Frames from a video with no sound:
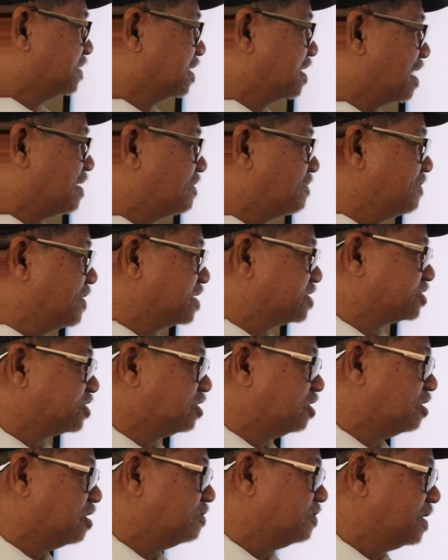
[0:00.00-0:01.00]
the government's
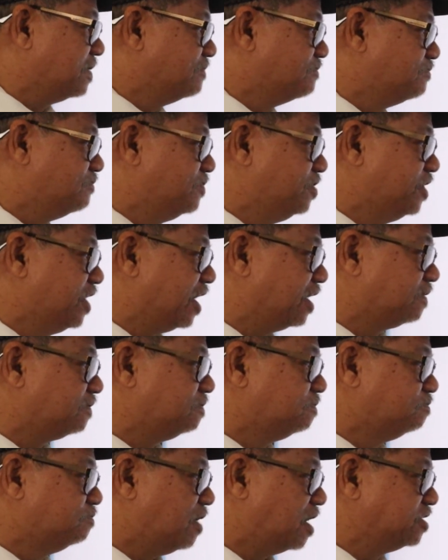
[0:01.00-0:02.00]
growing
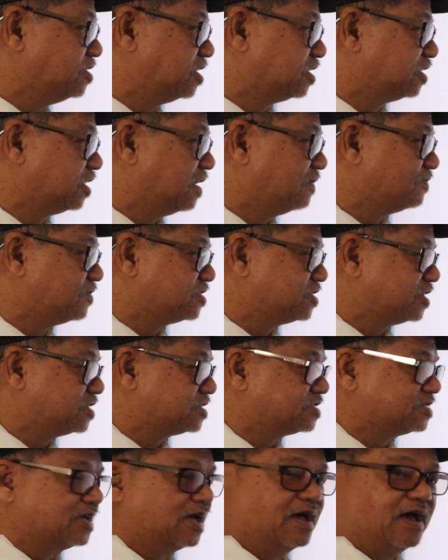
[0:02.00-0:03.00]
debt, budget
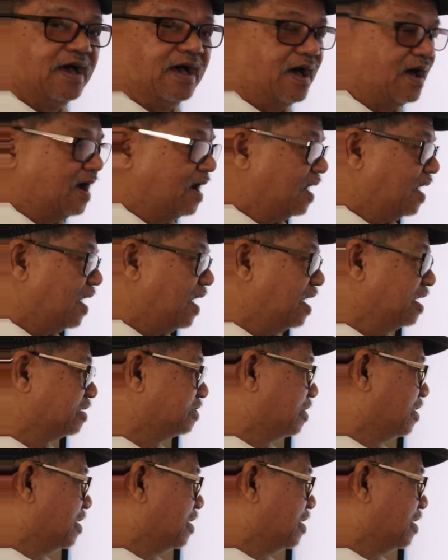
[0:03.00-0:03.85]
deficits, high